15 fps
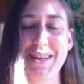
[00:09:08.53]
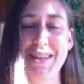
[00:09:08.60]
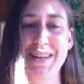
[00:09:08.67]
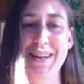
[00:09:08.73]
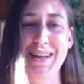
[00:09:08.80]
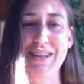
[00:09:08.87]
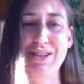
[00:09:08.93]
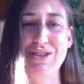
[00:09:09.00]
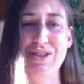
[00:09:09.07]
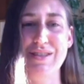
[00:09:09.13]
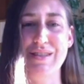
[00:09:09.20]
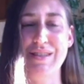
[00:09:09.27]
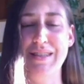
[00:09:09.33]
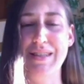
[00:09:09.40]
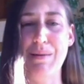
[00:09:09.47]
it's
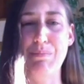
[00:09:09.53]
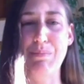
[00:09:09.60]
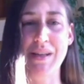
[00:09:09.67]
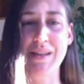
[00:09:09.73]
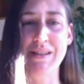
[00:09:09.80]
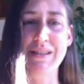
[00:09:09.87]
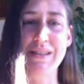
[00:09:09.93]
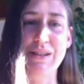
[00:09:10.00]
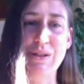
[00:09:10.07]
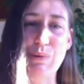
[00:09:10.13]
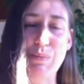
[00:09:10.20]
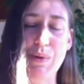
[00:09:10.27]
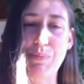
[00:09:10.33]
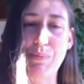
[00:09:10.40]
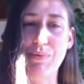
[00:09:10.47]
just the ability to
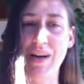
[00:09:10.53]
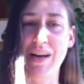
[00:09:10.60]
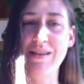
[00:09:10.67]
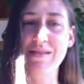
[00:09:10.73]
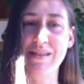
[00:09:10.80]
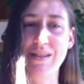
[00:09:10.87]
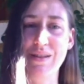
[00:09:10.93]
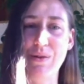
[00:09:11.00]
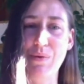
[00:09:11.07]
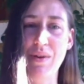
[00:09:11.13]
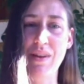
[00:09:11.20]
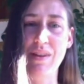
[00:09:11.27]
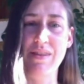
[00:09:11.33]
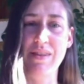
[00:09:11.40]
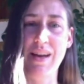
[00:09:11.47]
be present
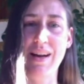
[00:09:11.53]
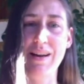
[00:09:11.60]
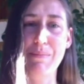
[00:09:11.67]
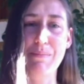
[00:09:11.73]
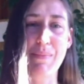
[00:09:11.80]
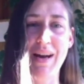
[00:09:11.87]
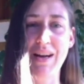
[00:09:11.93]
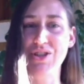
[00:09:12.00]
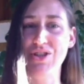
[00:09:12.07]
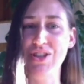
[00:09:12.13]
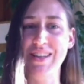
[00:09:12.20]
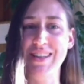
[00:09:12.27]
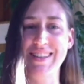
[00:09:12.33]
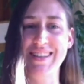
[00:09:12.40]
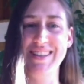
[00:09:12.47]
with that
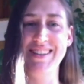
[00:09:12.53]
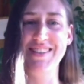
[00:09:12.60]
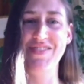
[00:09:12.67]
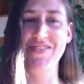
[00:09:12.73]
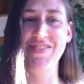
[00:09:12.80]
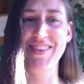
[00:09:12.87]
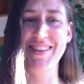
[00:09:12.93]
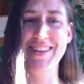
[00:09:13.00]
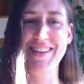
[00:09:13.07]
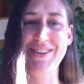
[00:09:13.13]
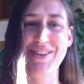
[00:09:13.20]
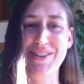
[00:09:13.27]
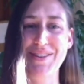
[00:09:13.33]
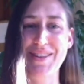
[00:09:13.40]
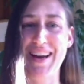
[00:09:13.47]
magic,
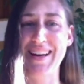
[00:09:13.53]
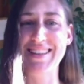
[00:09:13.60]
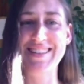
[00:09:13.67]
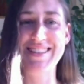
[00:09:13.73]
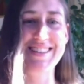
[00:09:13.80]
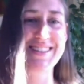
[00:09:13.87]
that